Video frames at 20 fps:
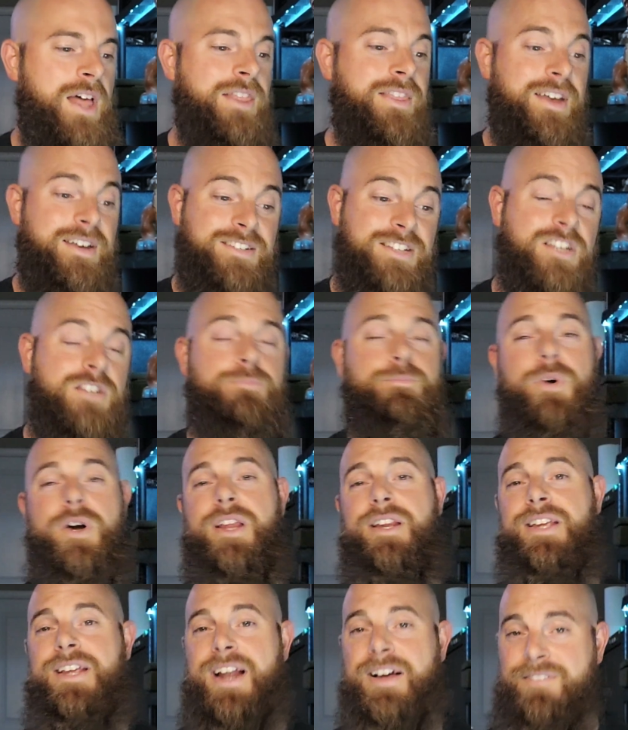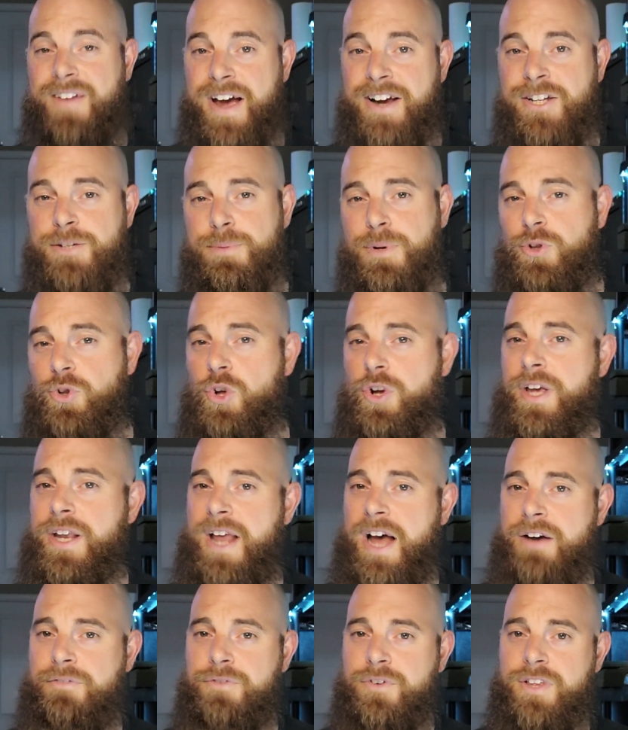This is pretty neat. I've actually been looking
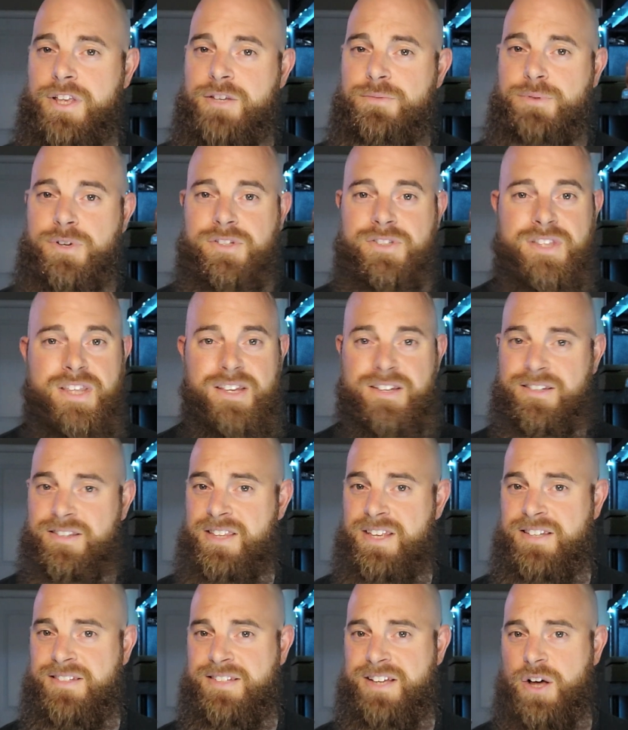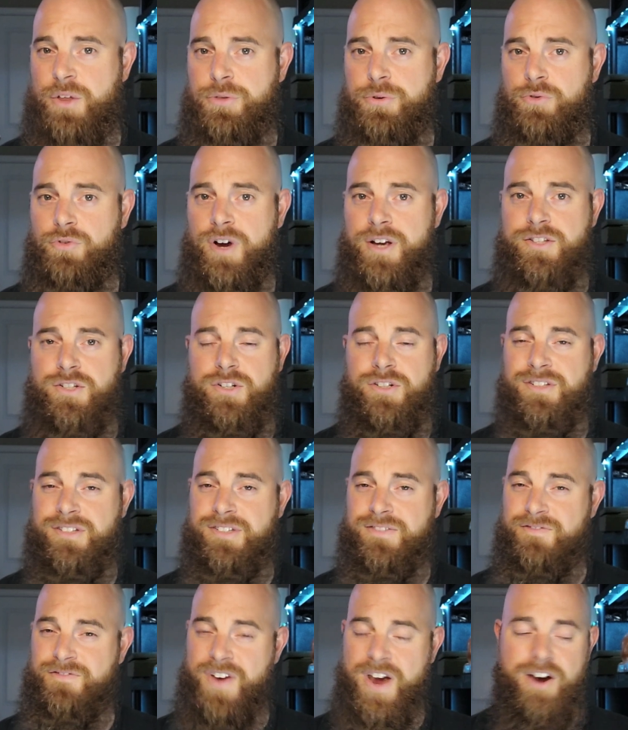out for these because they, these sell-through rates are
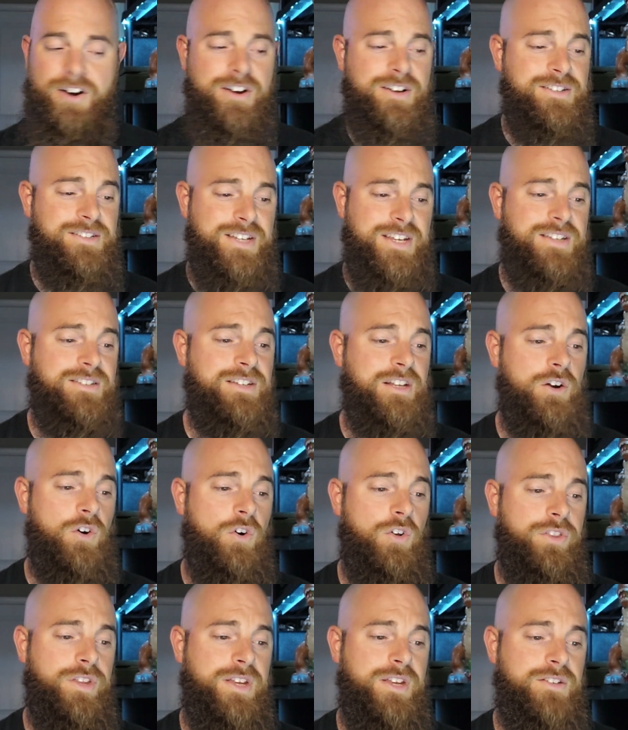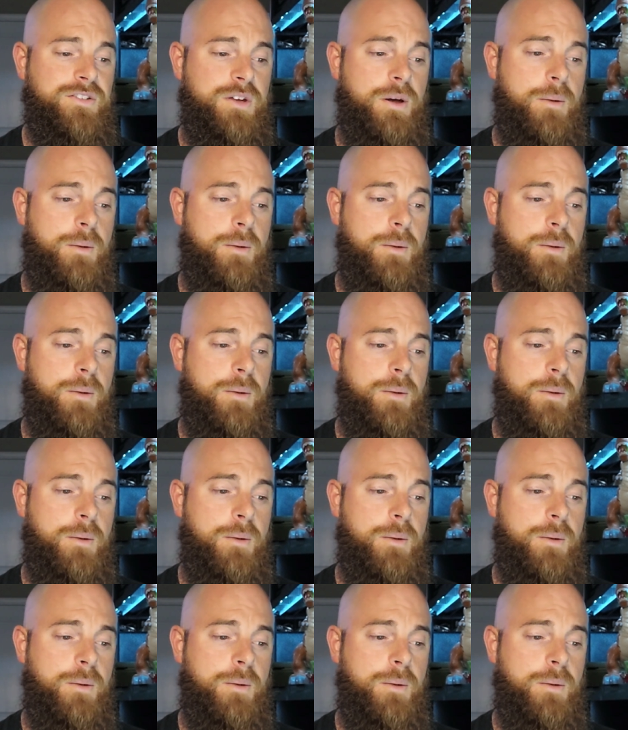very decent on these